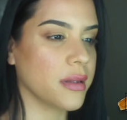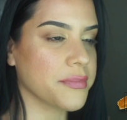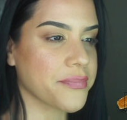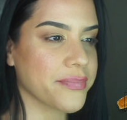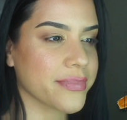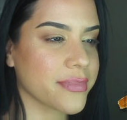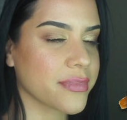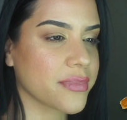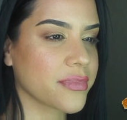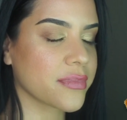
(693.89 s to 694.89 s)
It's
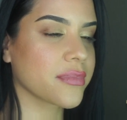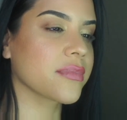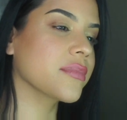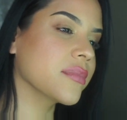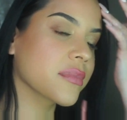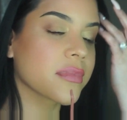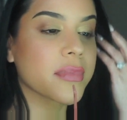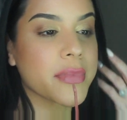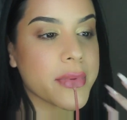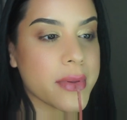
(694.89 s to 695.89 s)
my preference,
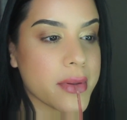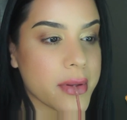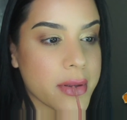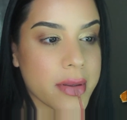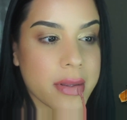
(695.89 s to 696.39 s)
my face.